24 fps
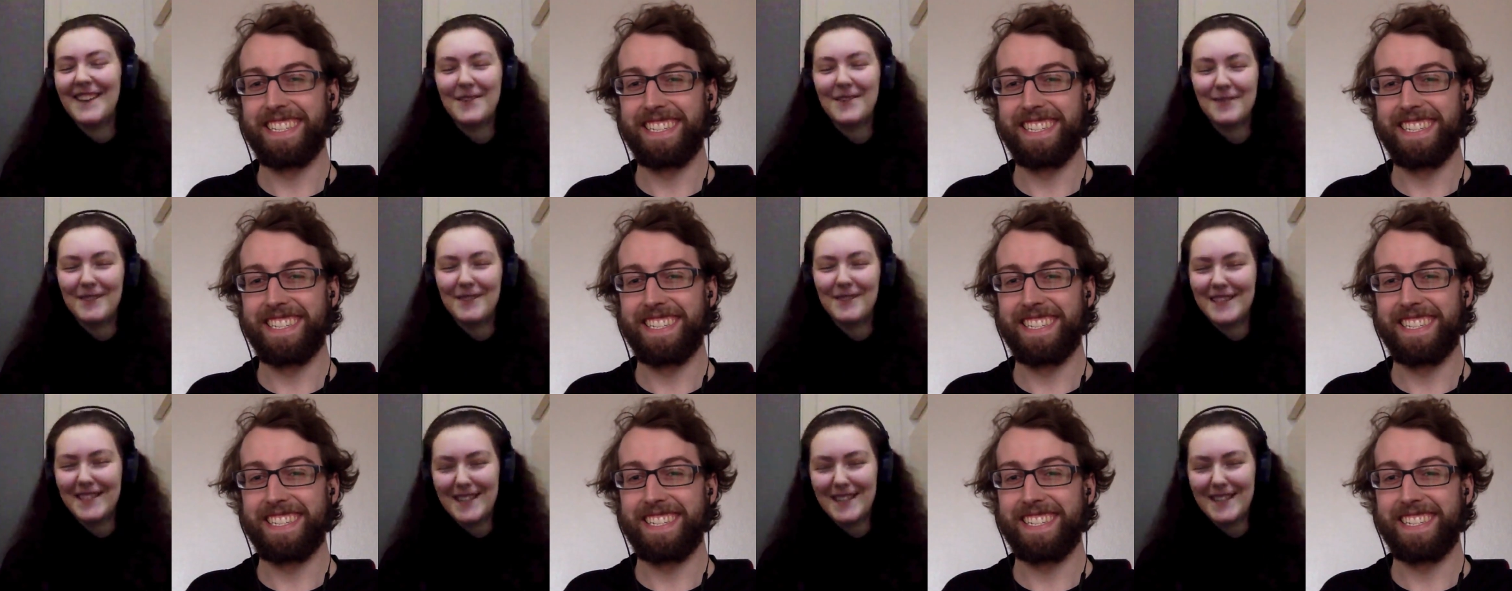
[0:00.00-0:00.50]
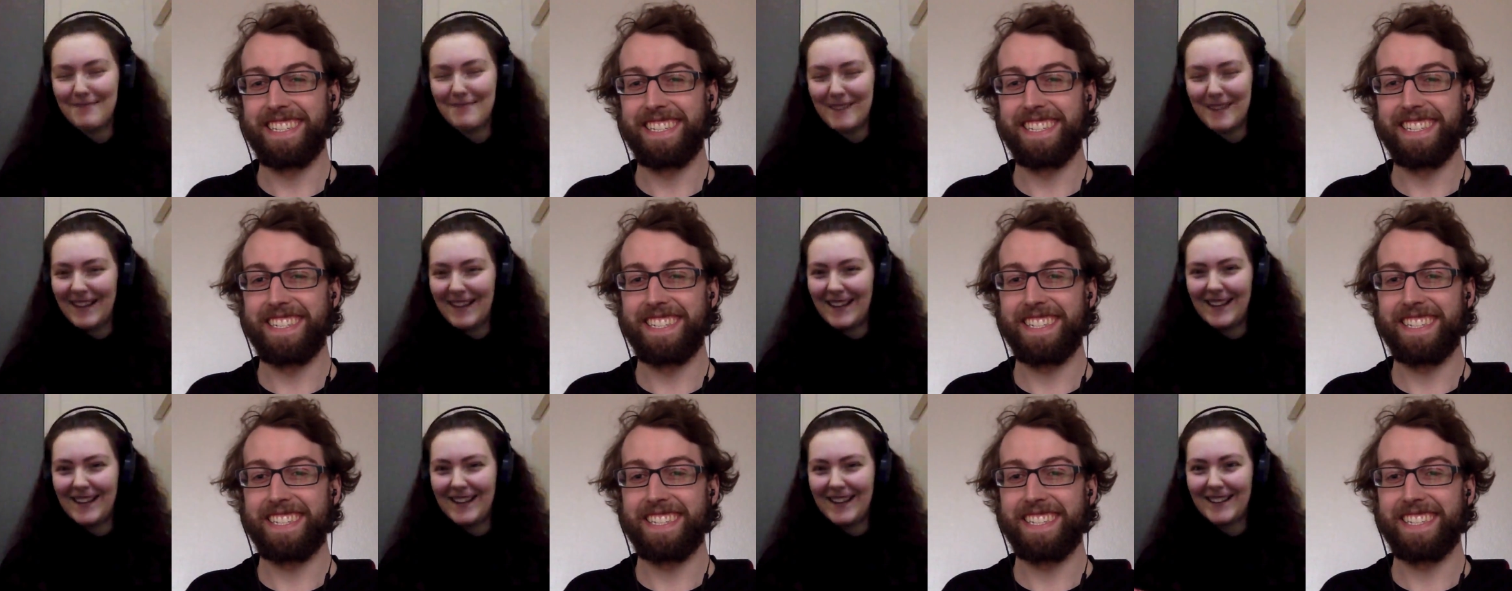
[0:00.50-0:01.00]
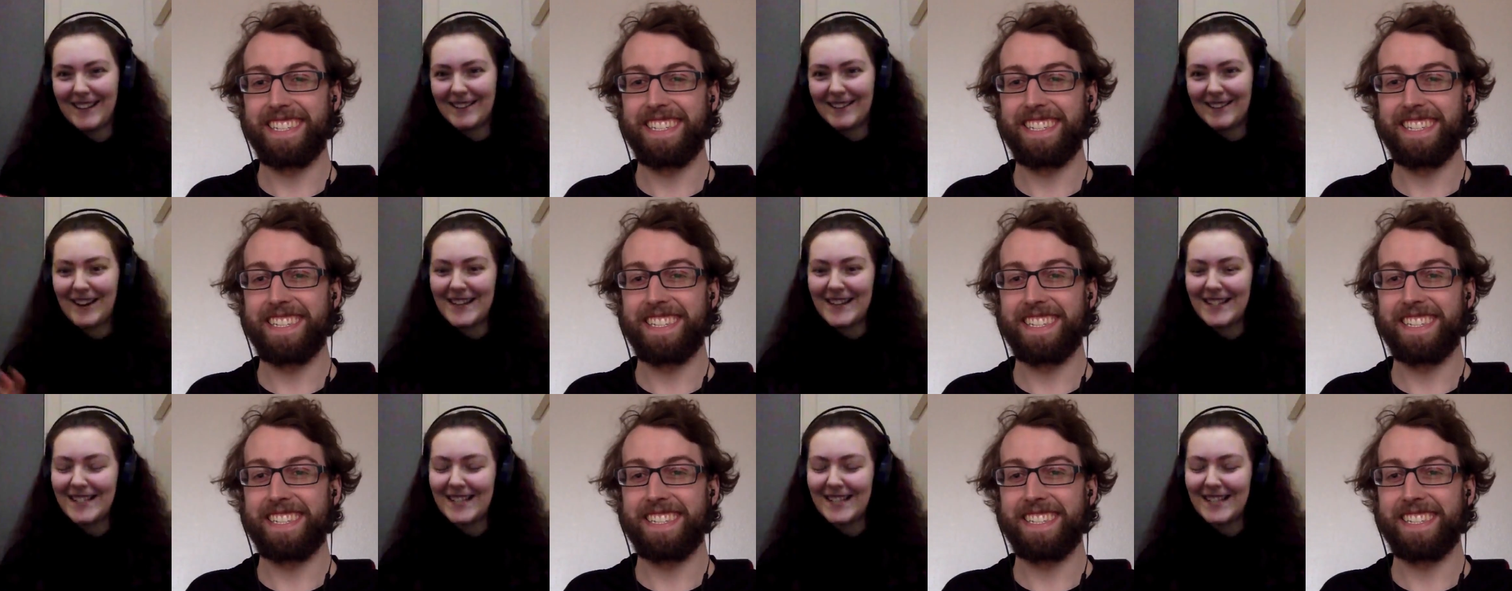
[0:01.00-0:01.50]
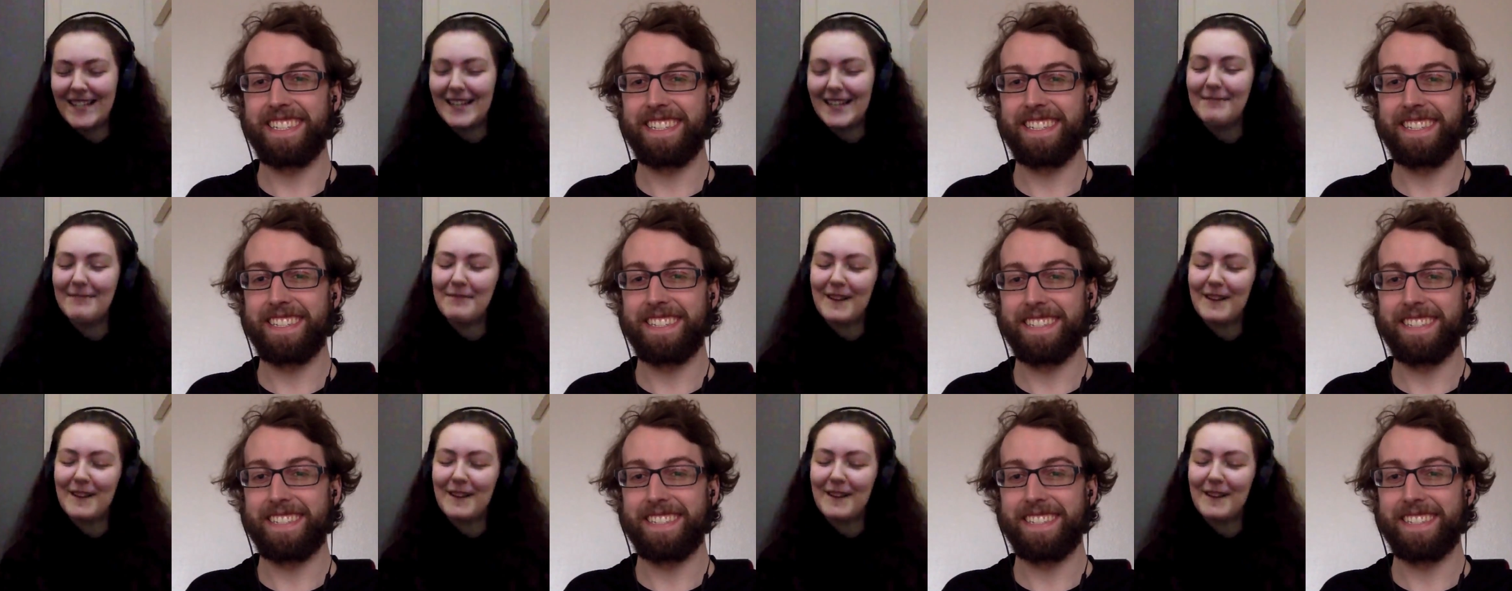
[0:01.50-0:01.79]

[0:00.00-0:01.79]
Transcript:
Speaker 1: otherwise they'd be like crazy.